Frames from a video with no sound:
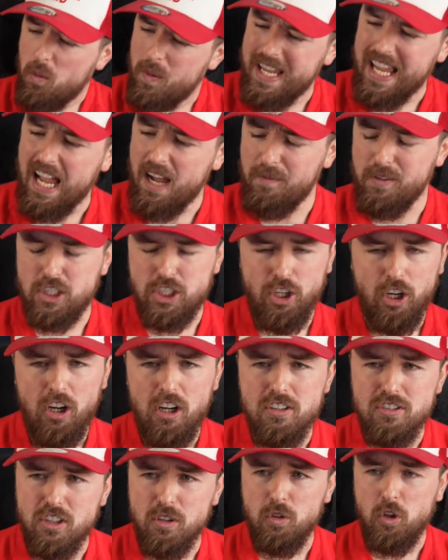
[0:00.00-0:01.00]
We have a
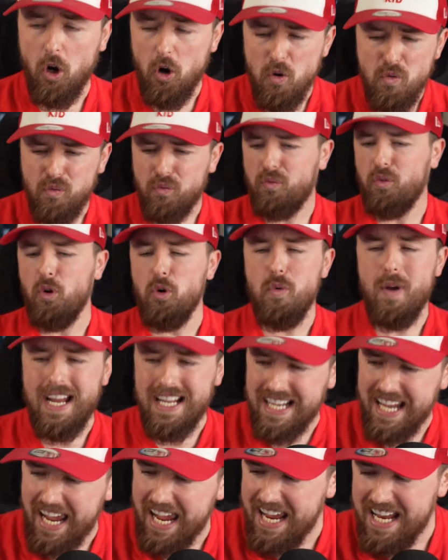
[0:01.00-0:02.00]
chance to go through
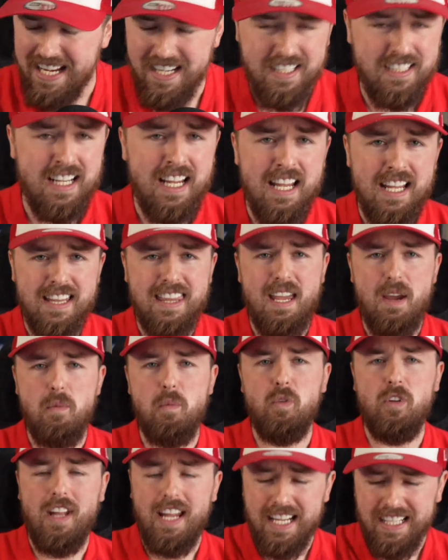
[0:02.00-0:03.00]
and end their
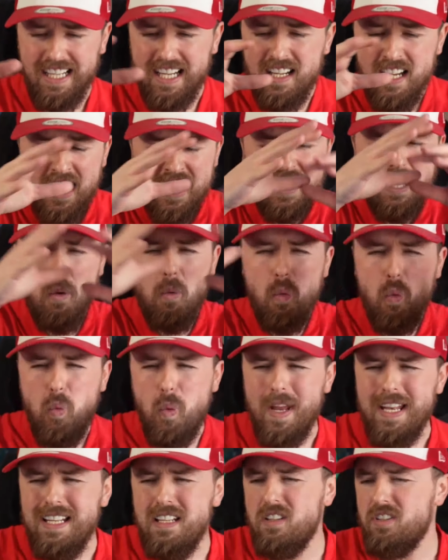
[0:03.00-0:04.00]
like their their
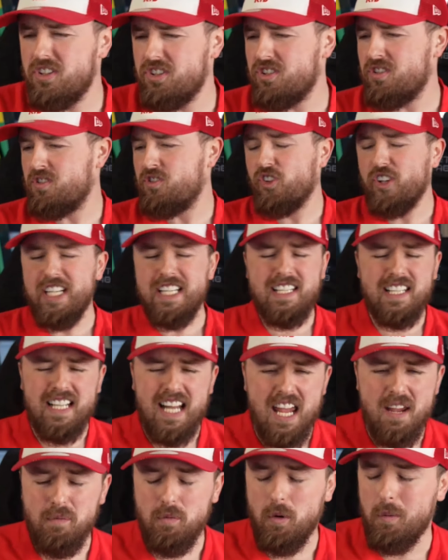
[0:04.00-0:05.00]
winless streak
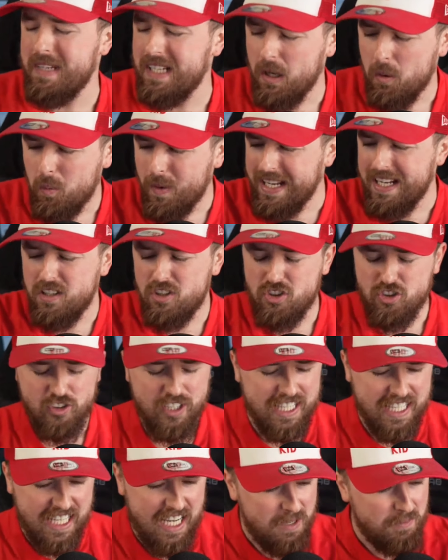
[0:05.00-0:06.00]
and I mean a winning
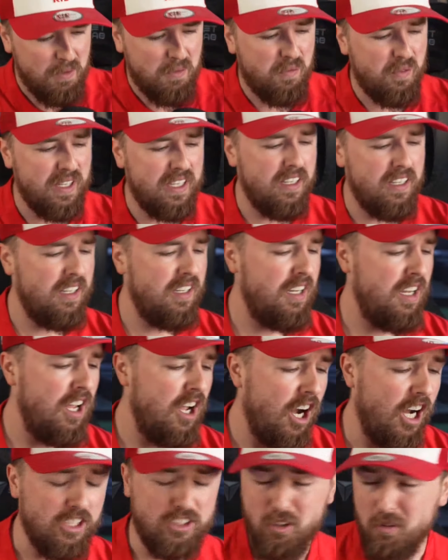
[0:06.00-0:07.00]
streak and everything.
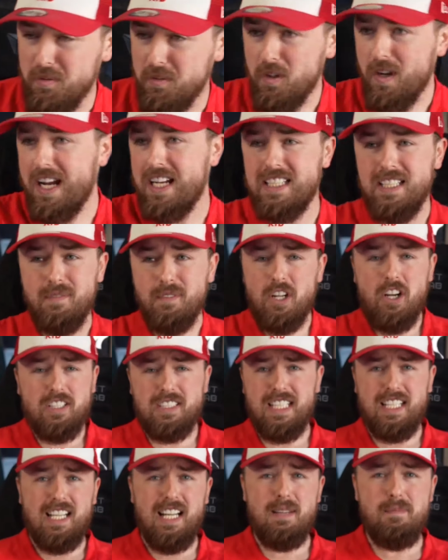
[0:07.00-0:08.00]
I don't even know how to even
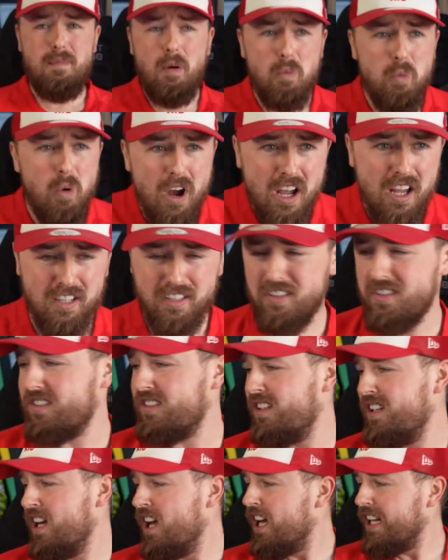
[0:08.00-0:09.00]
articulate my
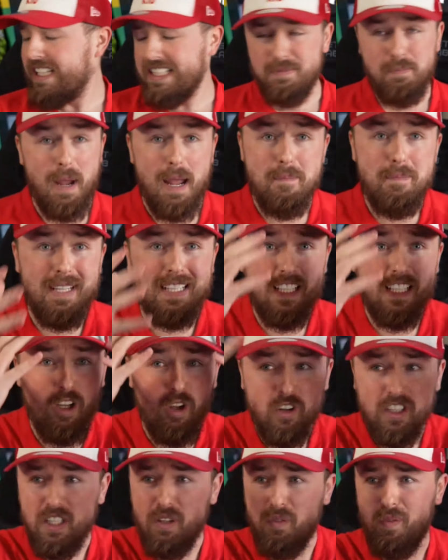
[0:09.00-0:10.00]
words. This might be the
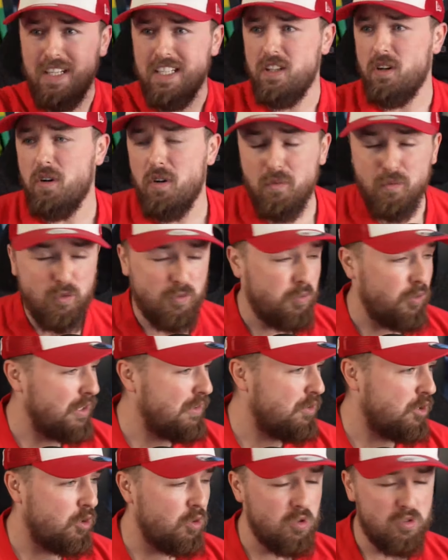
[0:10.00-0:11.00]
longest video of
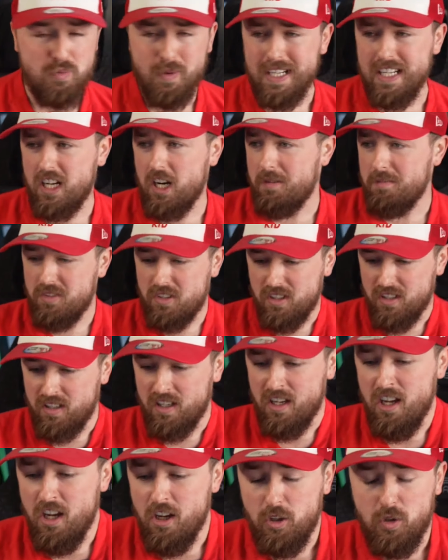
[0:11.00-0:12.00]
pre-records when it comes
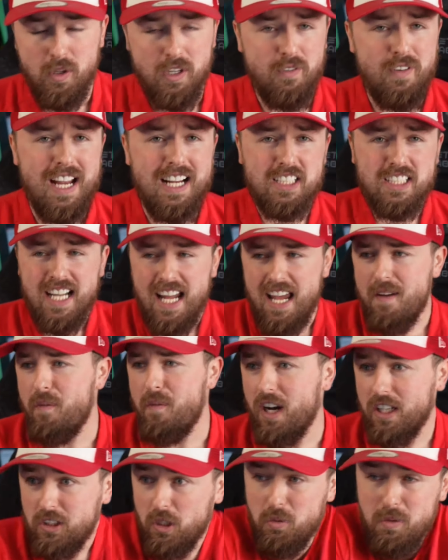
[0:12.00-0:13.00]
to doing a reaction
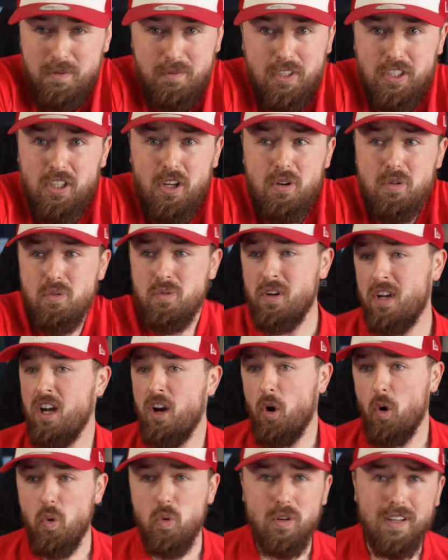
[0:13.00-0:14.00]
ever. I don't even know.
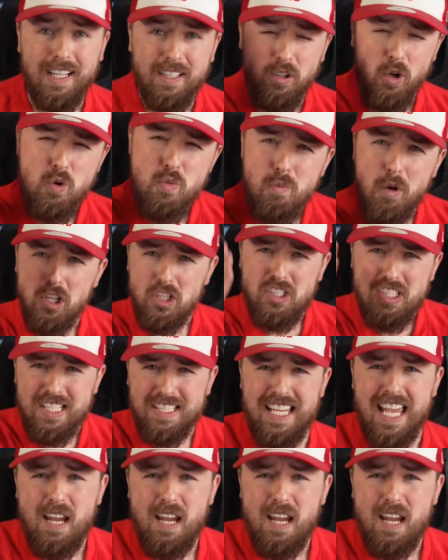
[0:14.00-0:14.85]
All I know, Monts is